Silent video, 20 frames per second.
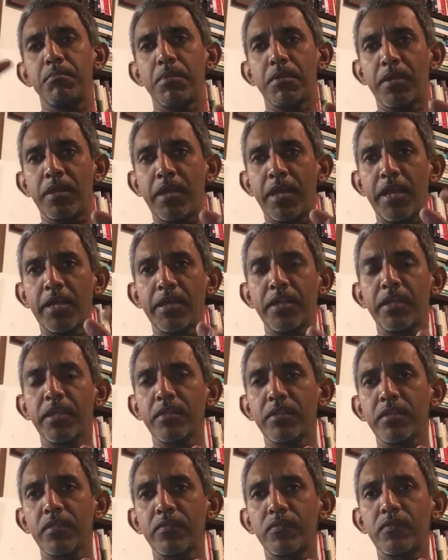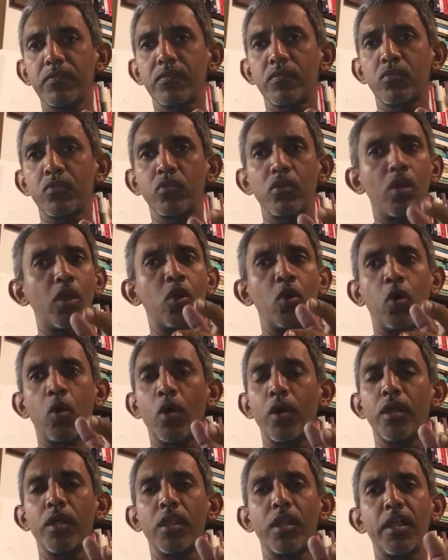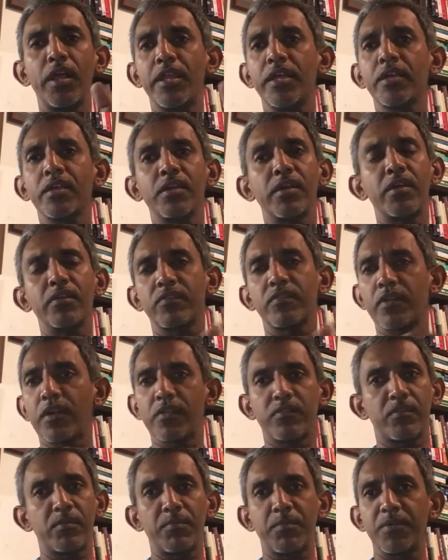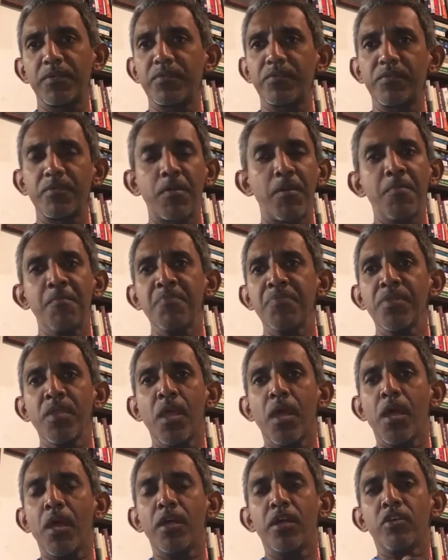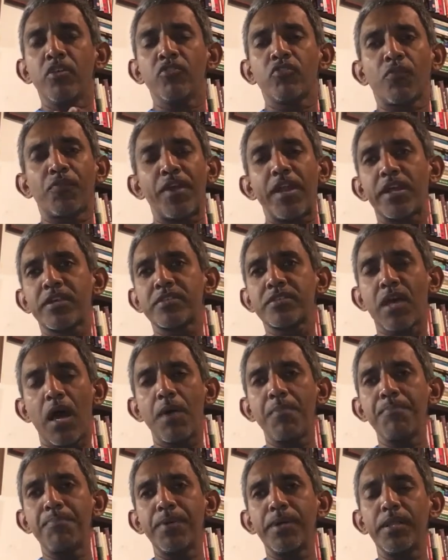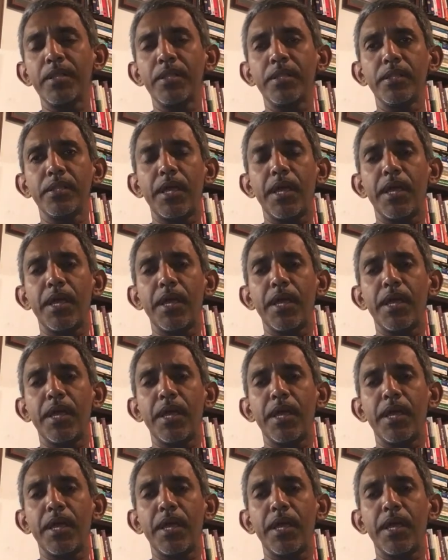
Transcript: relating this to your loyal and engaged customers. So for an example,